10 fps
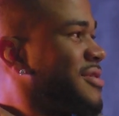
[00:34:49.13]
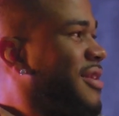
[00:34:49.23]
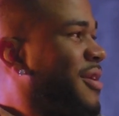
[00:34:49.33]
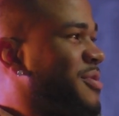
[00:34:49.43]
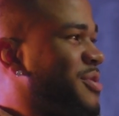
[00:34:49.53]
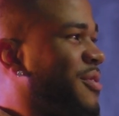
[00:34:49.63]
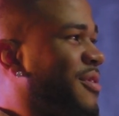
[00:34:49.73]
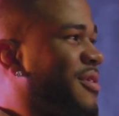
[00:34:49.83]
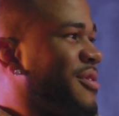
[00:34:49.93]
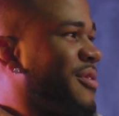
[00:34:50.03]
like, what's going
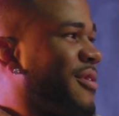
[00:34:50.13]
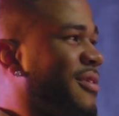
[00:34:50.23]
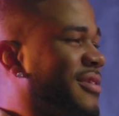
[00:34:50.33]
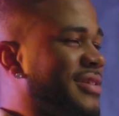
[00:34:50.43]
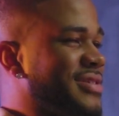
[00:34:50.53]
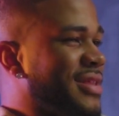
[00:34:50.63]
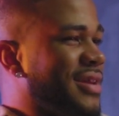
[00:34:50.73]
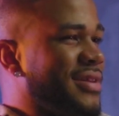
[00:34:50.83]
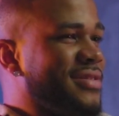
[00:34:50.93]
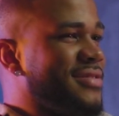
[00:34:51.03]
on in your heart. It's
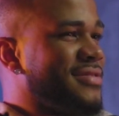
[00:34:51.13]
like